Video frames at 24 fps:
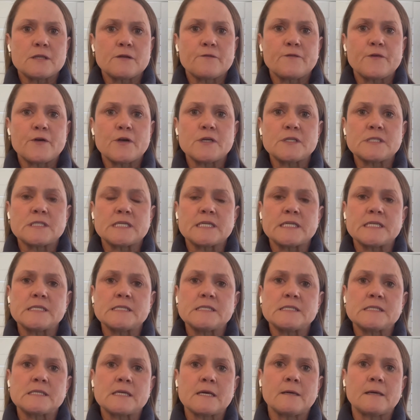The first
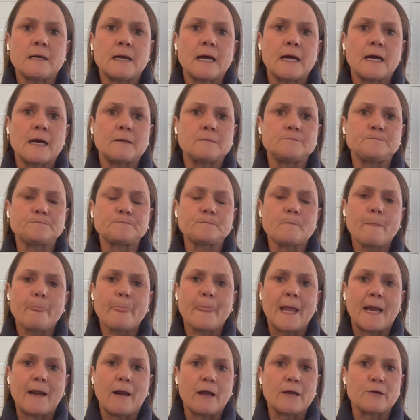is, and
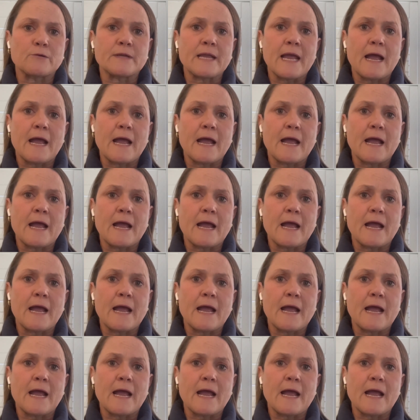I could